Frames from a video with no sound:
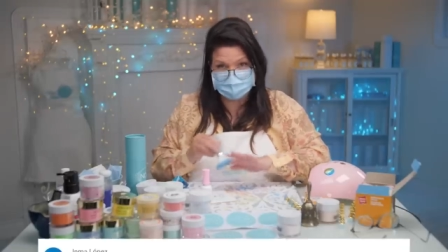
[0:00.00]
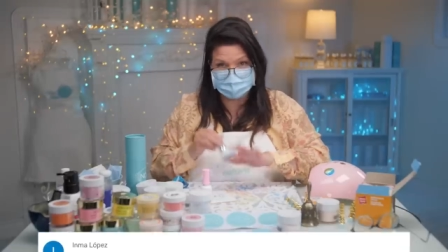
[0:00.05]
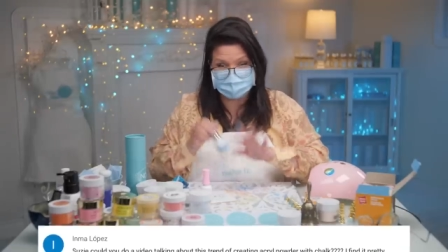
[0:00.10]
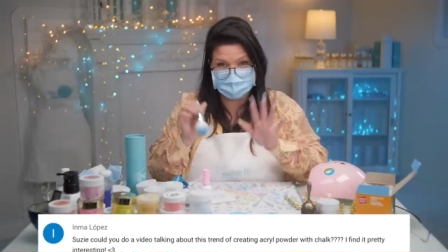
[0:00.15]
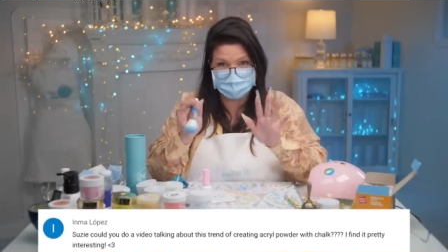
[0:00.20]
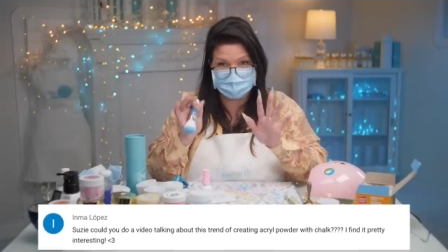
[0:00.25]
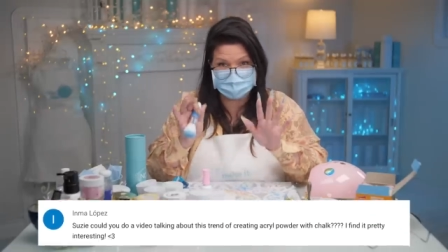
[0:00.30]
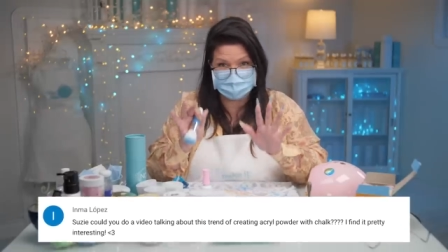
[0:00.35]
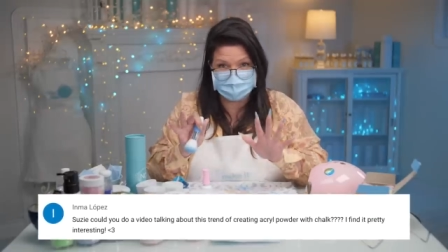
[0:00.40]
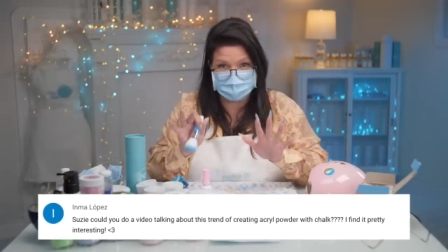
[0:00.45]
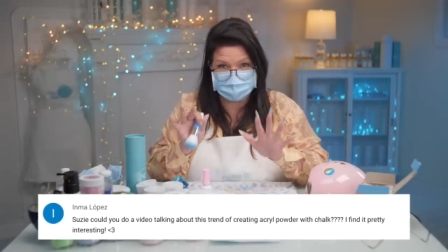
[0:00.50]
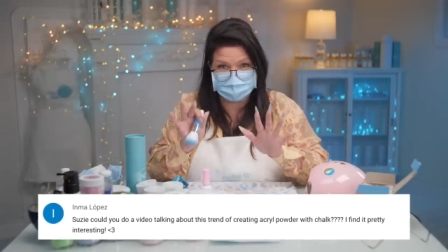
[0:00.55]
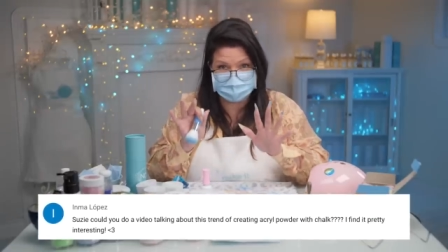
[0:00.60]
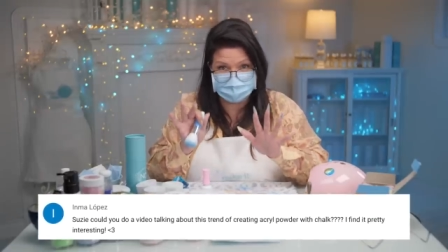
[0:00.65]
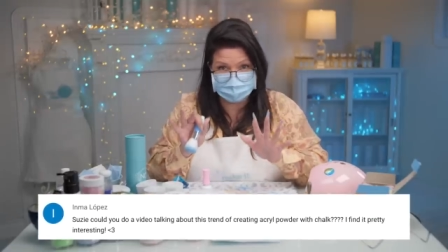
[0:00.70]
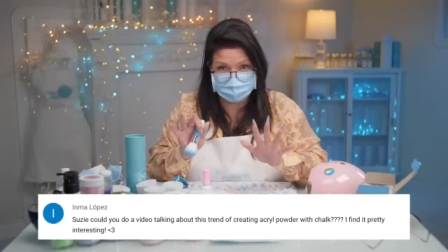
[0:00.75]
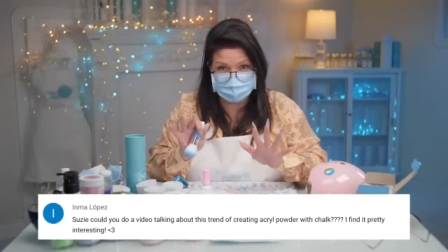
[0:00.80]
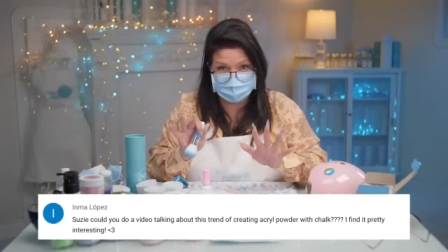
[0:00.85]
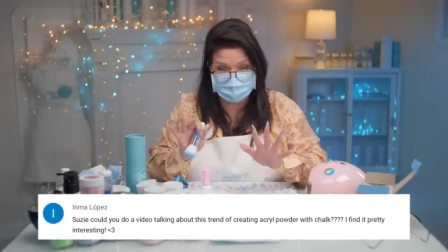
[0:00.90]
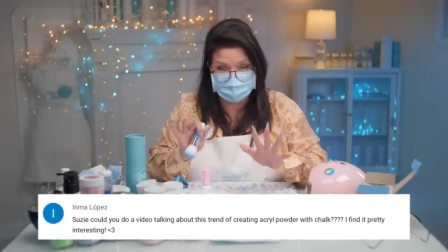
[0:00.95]
I want to thank
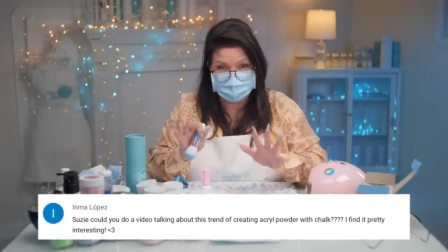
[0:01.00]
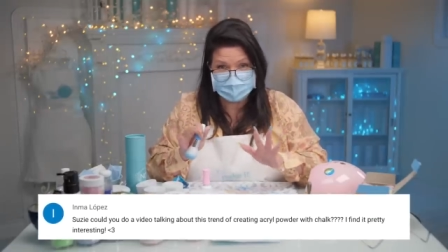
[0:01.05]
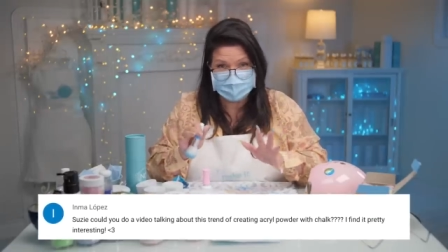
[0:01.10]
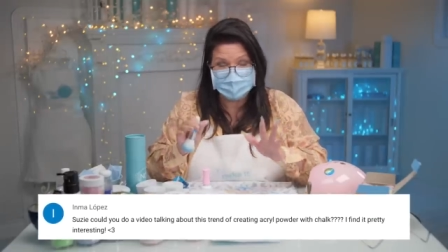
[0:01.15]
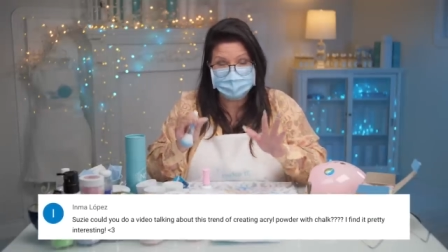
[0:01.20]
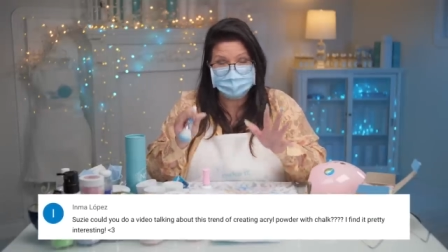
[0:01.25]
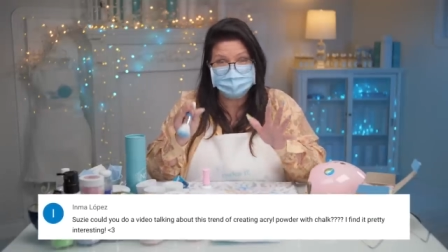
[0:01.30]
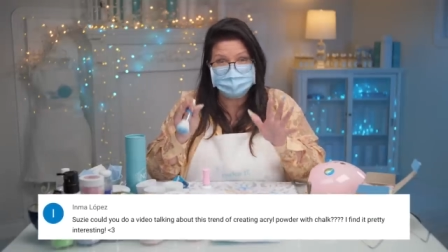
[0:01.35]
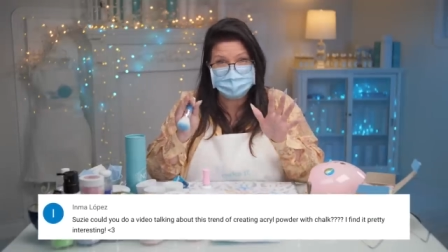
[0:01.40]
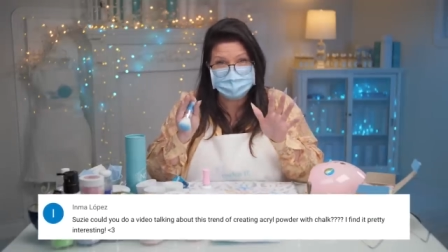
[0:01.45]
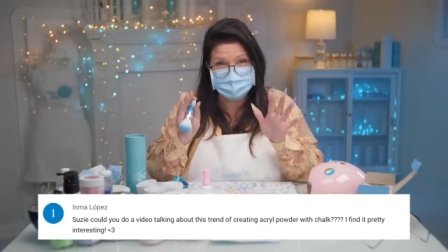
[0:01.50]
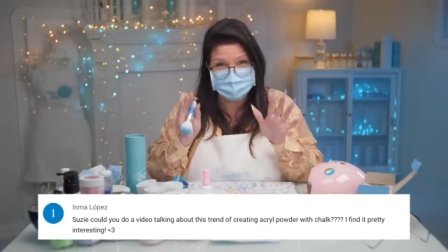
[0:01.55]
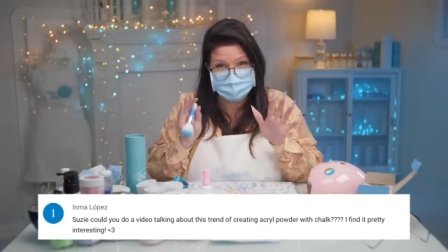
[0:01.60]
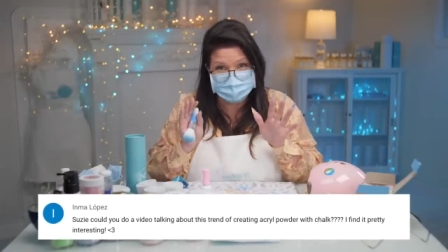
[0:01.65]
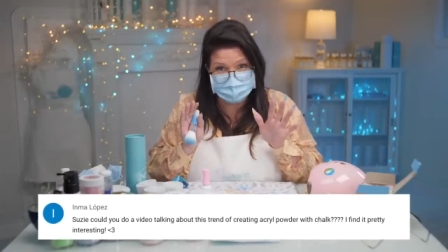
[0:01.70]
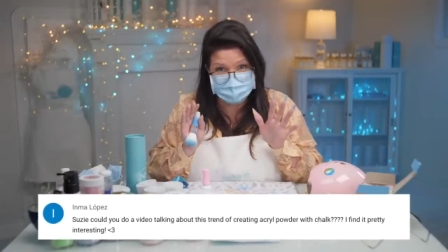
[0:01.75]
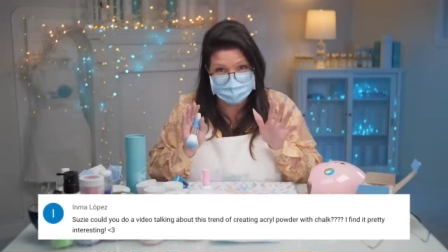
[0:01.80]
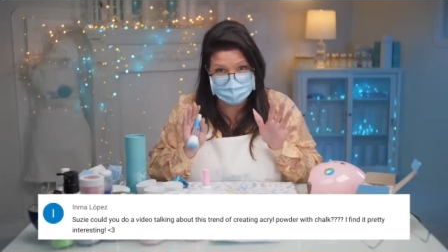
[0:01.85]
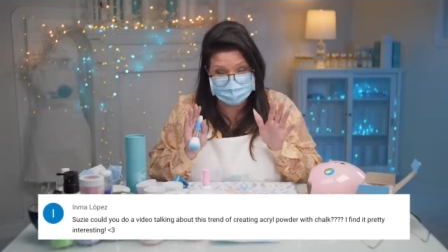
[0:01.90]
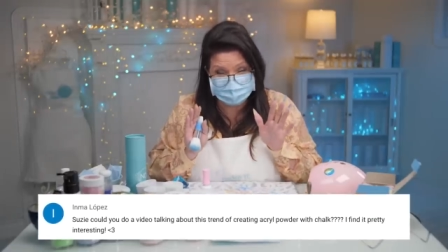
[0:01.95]
Ima for
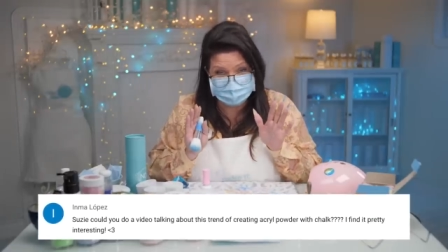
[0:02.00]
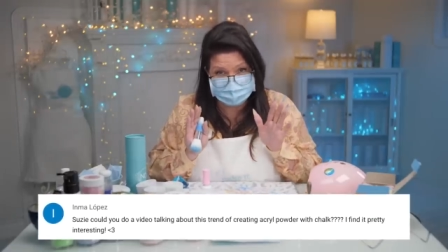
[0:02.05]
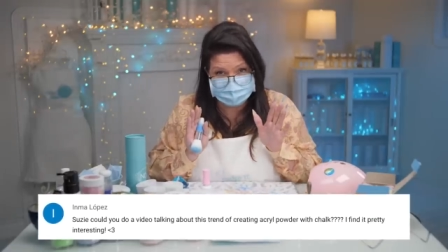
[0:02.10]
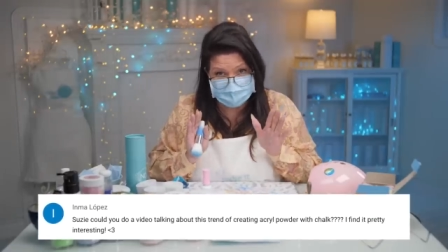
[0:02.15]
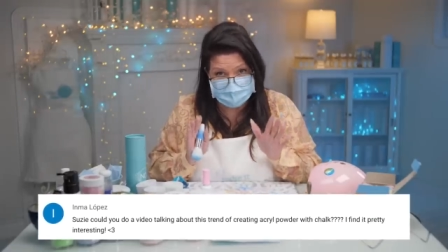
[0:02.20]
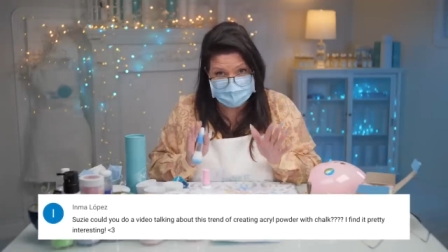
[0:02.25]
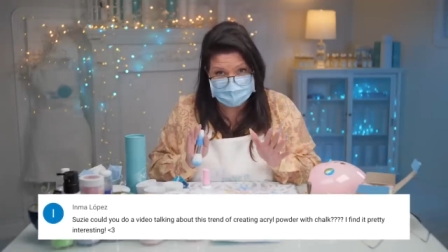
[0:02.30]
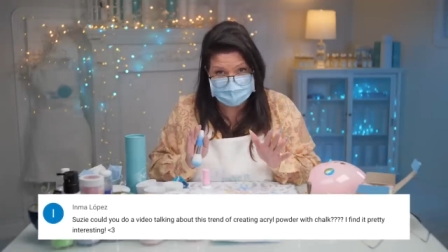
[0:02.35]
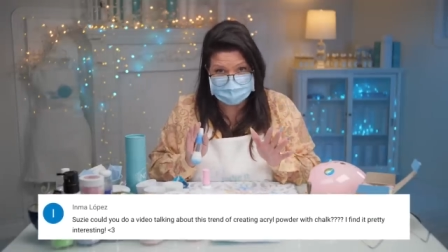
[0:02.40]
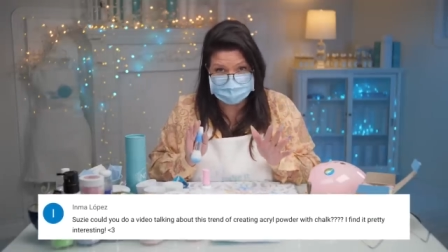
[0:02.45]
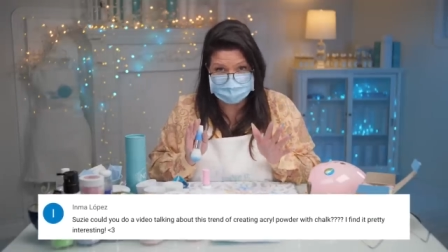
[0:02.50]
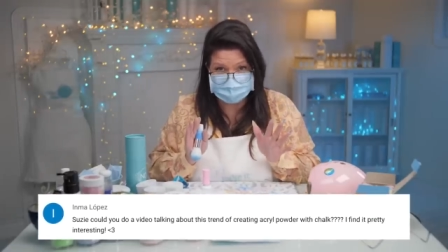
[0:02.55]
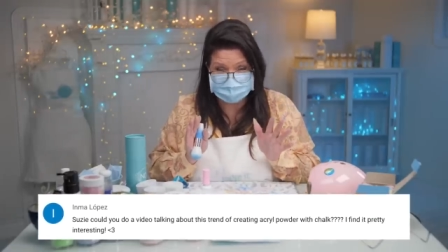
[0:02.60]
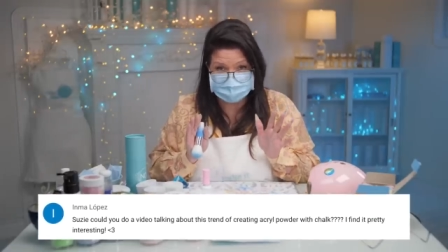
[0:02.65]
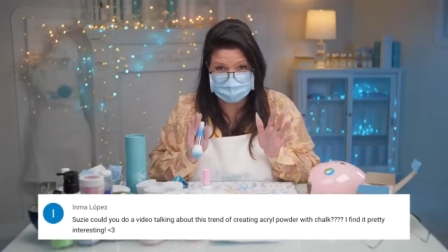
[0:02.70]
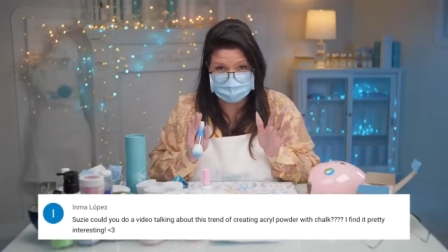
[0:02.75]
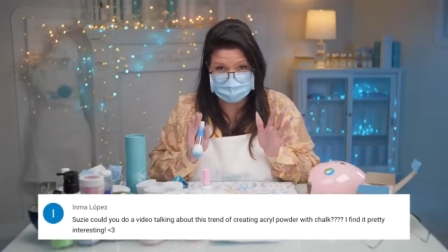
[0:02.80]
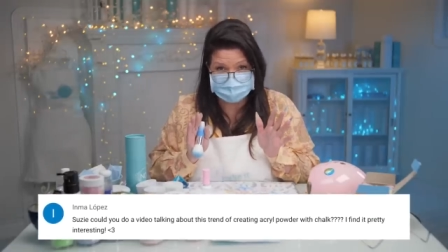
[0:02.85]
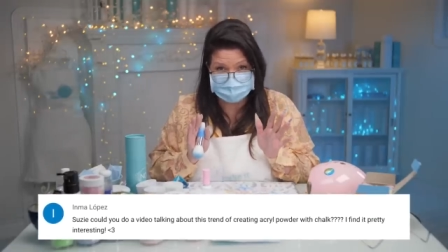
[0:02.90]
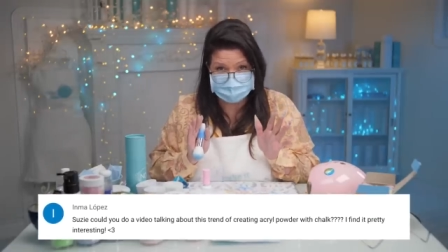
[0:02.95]
this great
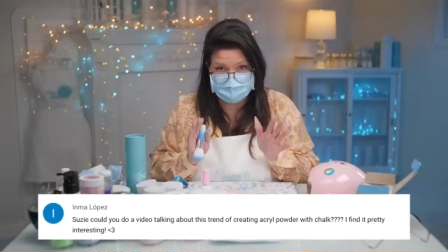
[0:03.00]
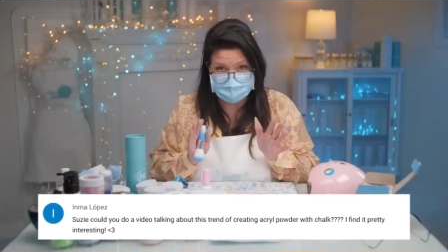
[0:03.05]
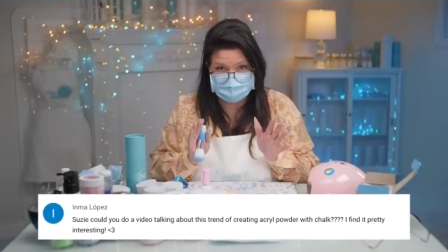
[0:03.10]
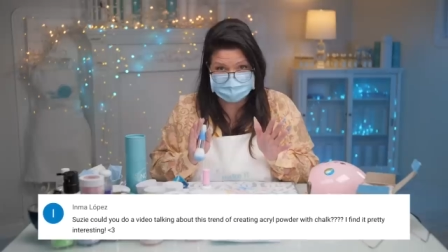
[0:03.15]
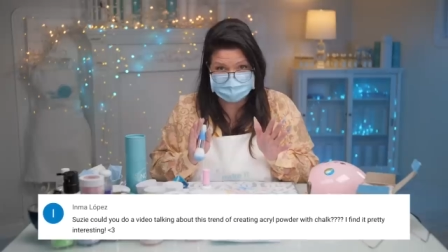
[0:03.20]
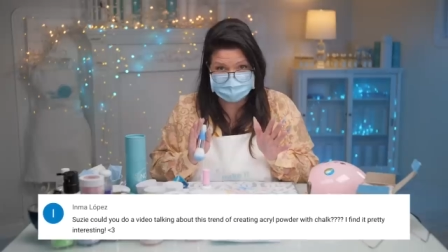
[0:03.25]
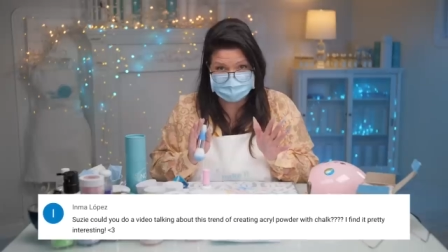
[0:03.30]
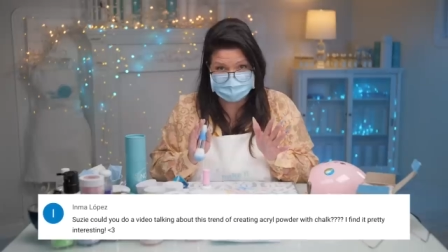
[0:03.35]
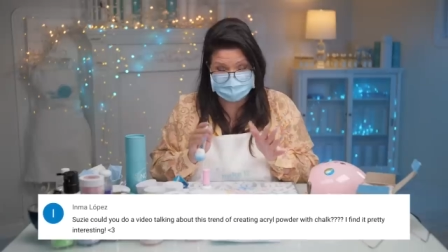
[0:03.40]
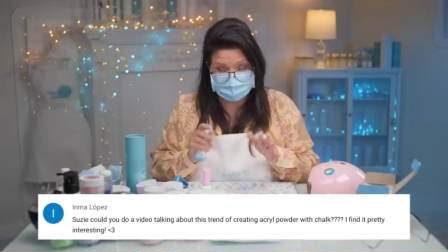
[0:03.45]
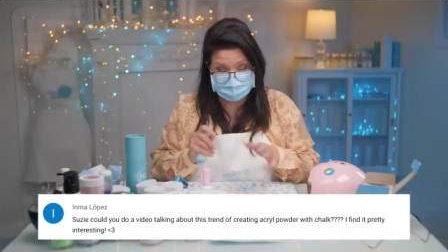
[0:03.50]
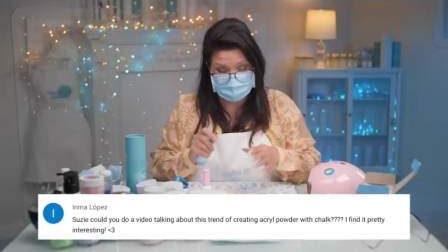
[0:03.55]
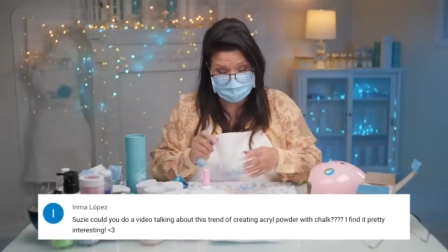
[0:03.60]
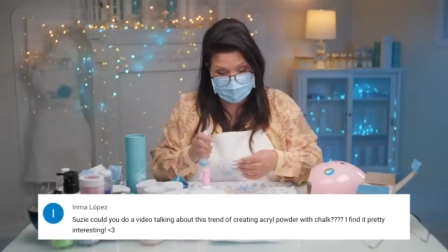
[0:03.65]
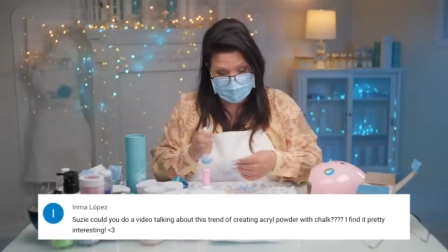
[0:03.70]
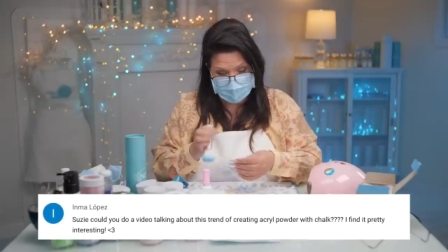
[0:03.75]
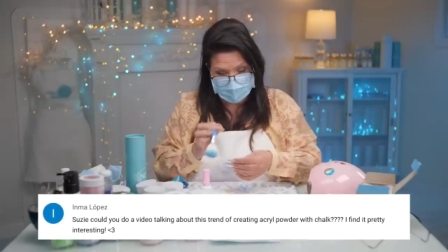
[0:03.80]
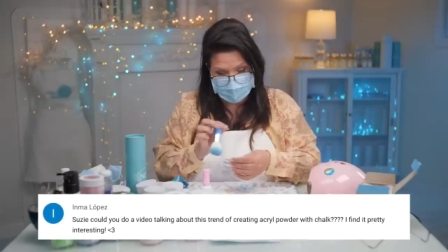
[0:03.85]
suggestion.